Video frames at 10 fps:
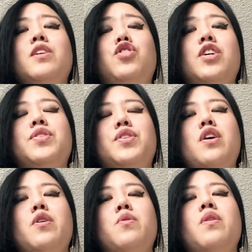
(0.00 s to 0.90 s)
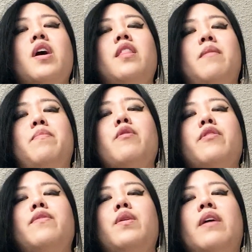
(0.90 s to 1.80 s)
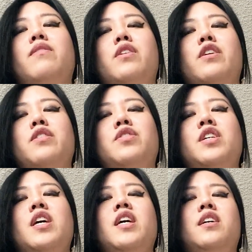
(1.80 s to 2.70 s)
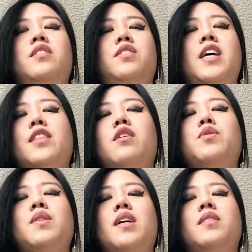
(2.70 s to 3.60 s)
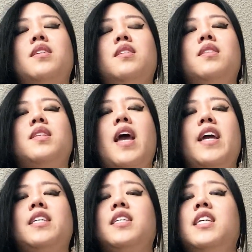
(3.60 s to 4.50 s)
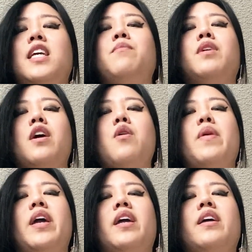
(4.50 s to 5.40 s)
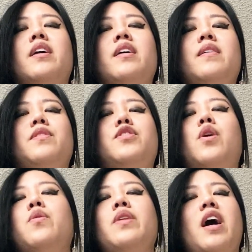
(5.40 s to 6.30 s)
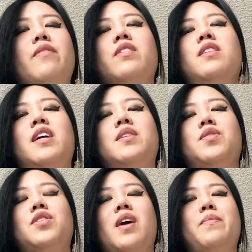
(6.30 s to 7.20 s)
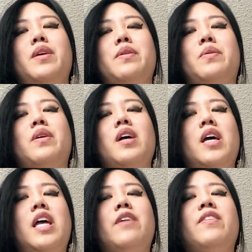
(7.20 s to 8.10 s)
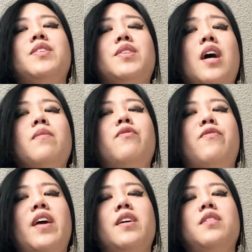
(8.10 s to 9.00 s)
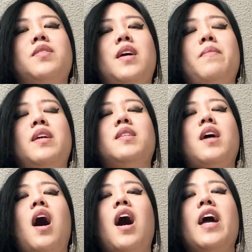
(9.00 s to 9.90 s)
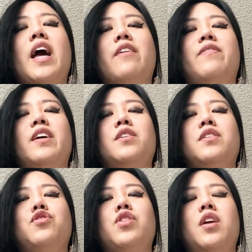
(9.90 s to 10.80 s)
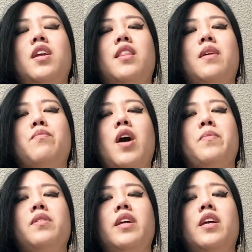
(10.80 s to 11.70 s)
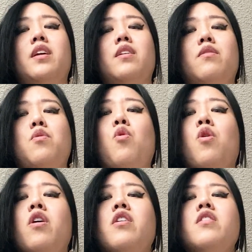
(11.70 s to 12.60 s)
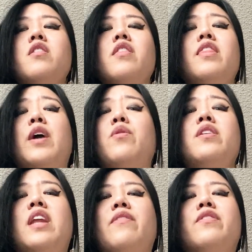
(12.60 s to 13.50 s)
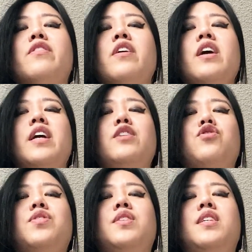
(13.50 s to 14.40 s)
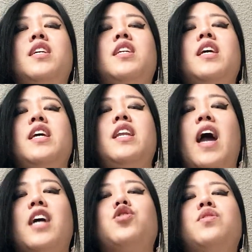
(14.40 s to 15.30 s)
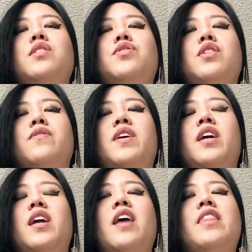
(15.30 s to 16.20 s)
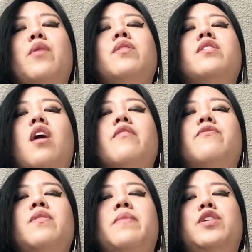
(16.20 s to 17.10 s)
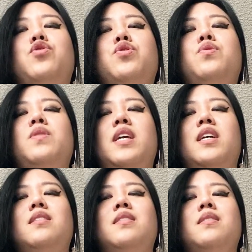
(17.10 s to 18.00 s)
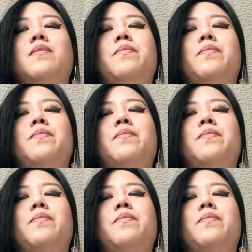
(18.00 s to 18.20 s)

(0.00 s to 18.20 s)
Just know that both of you have learned, take those lessons, and keep going. Don't ever let it stop you. If a sub fails, that means I have failed in training them properly. Or they were never interested in actually serving, and that would not fit my true needs.